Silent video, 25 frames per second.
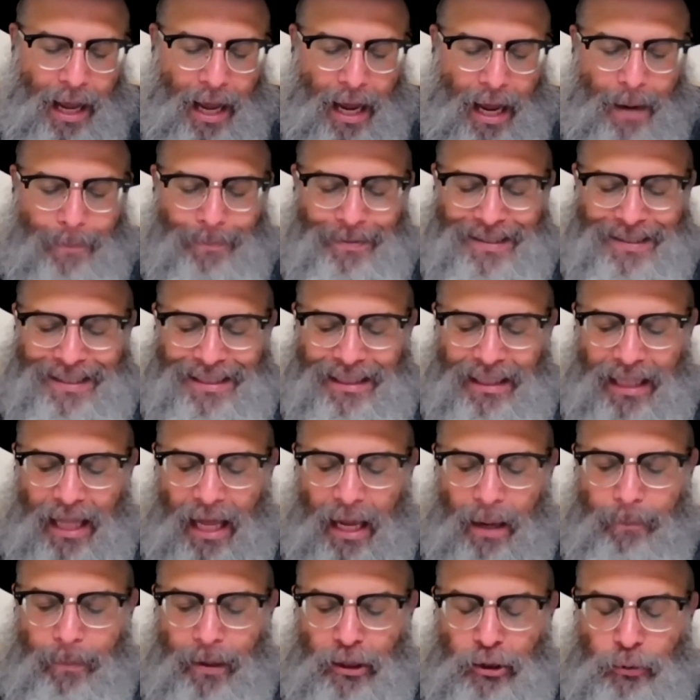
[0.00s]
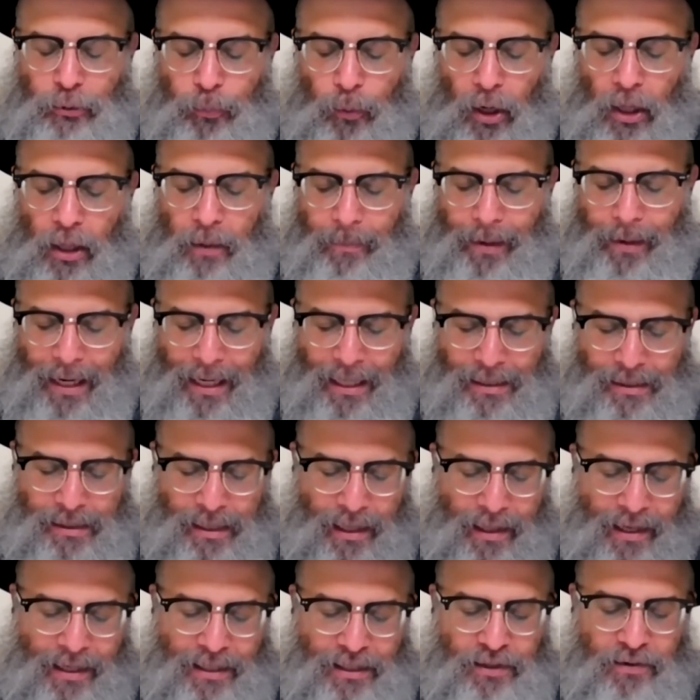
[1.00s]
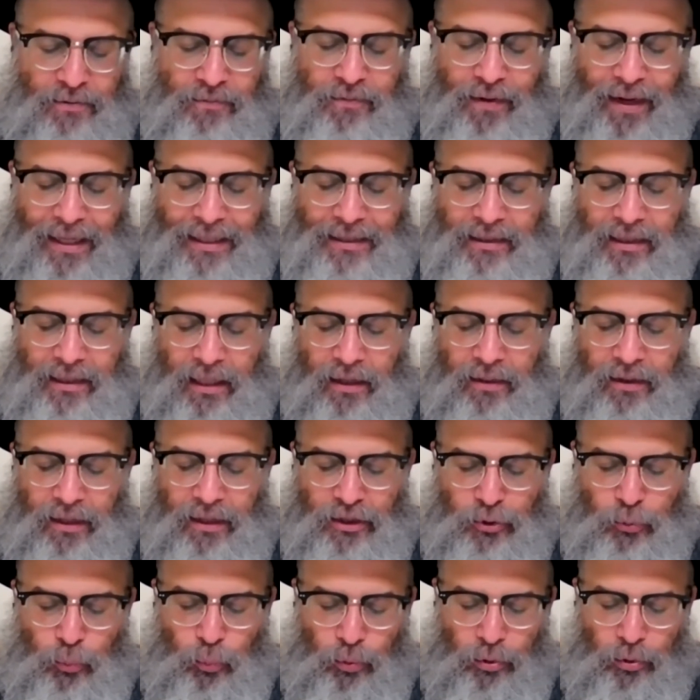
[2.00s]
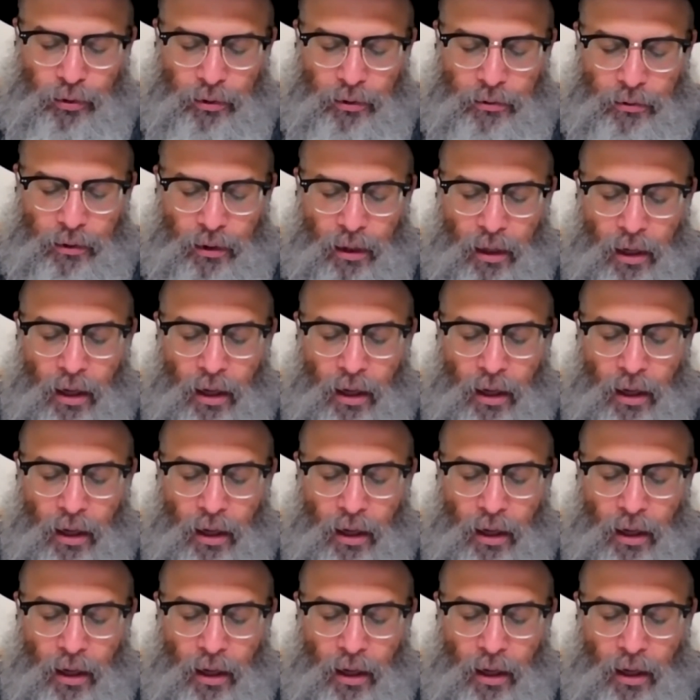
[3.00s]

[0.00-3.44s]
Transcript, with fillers: That is invested in this world,